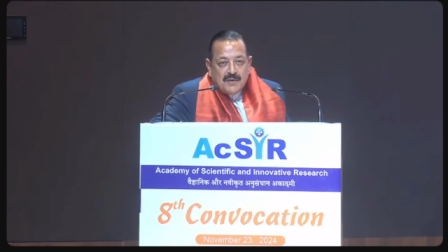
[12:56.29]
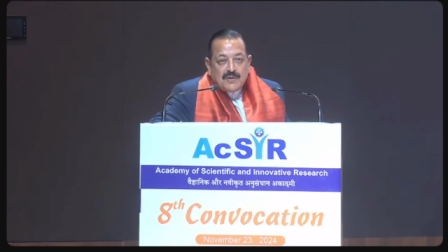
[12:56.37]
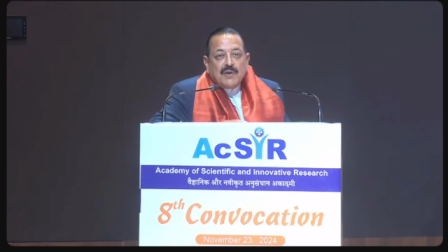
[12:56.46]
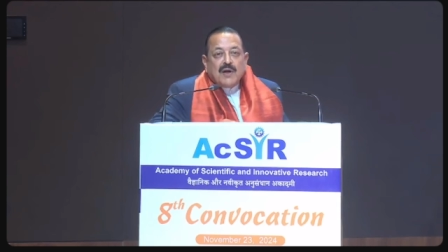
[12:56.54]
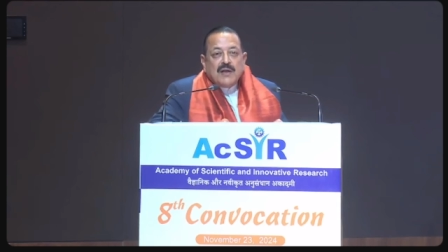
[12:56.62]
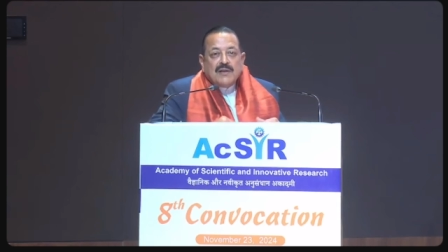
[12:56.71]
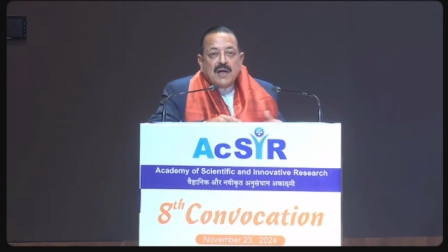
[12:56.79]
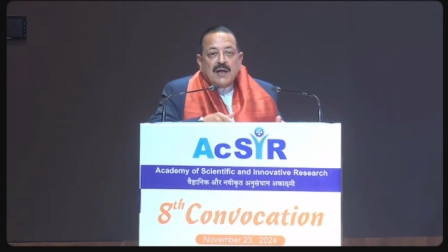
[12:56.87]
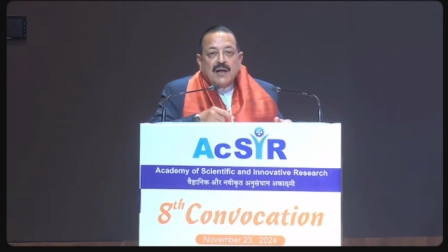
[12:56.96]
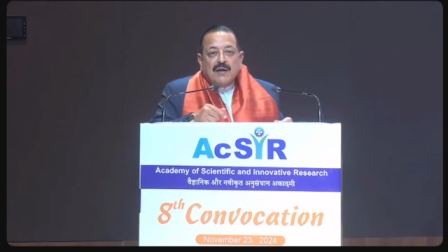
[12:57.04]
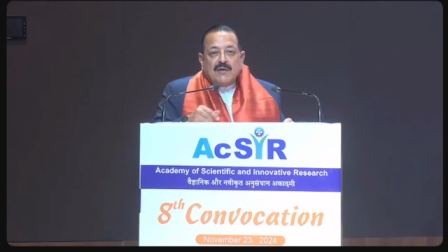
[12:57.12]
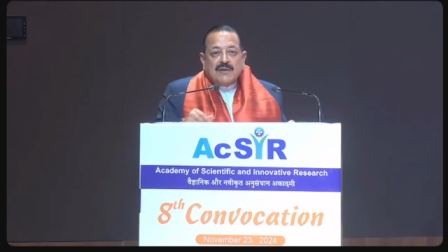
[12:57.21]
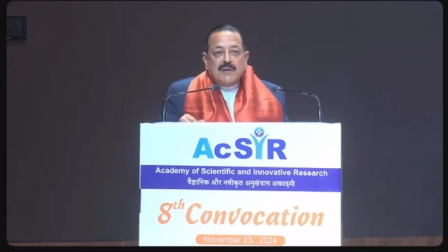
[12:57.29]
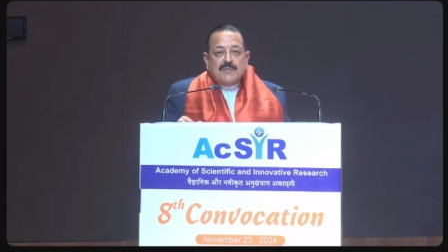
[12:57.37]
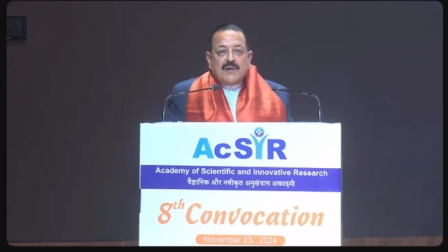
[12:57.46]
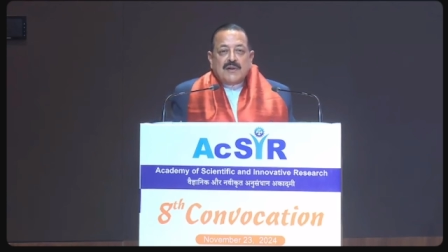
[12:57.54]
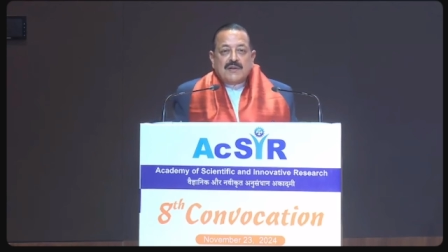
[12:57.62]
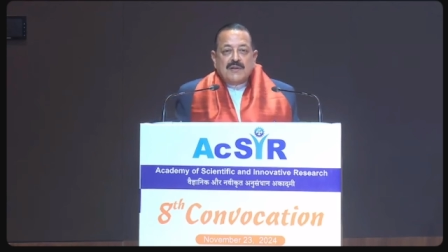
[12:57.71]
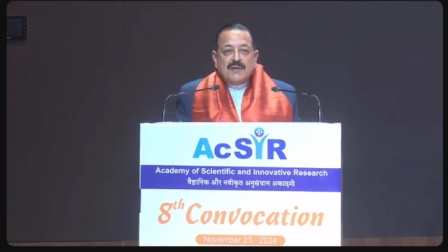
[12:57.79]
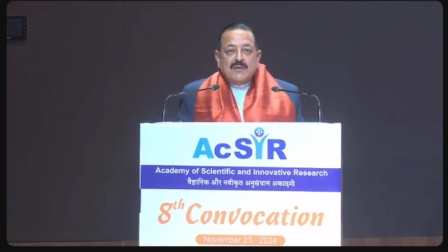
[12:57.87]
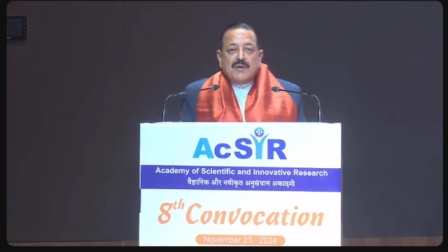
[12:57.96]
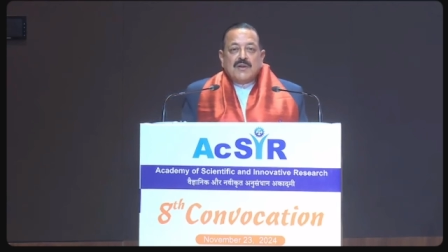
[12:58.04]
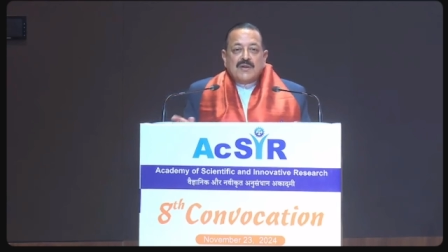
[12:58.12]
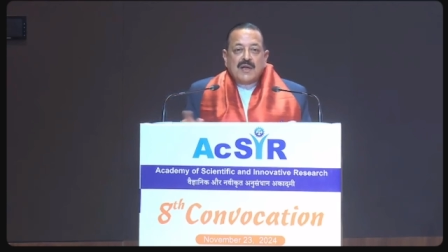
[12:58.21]
So you can juggle your subjects,
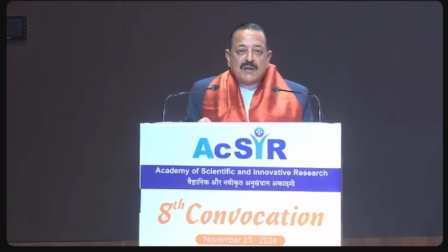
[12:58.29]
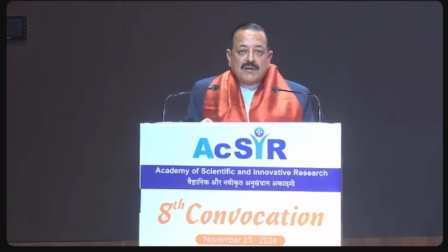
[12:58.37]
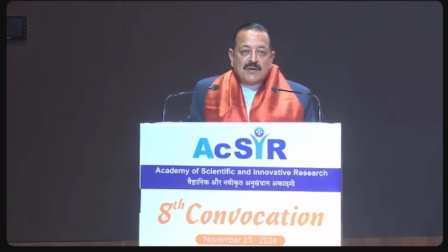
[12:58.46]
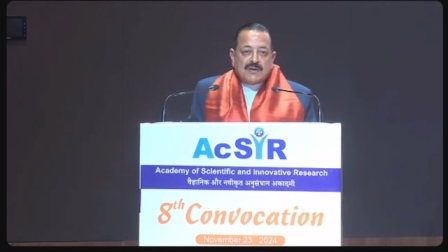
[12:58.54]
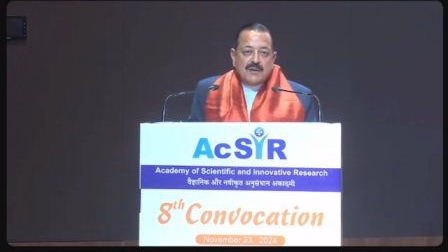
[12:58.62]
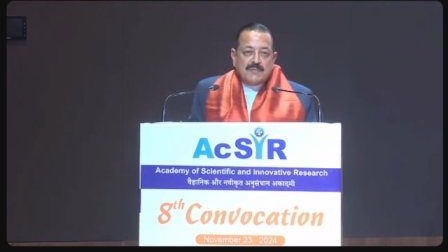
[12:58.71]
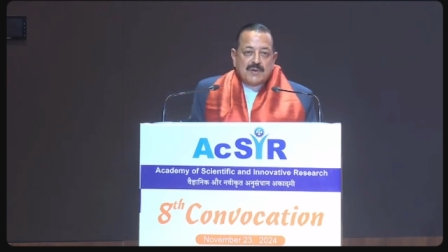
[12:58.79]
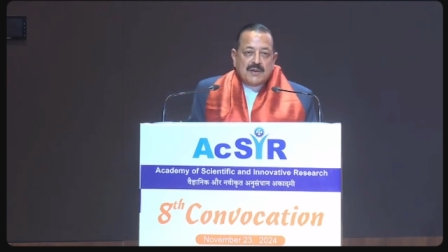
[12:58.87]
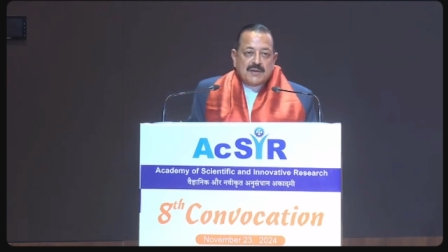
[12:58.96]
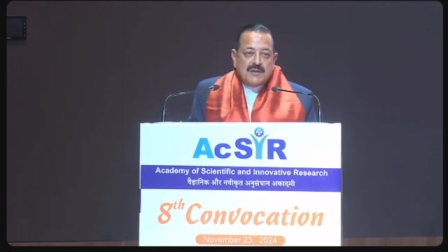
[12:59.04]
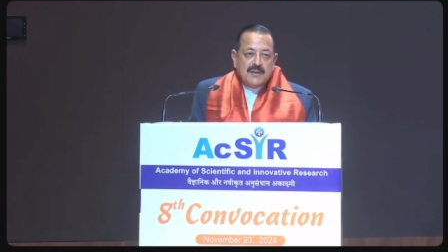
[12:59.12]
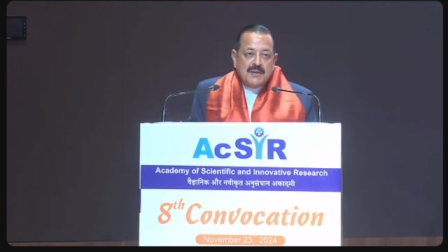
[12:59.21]
you can change your subjects,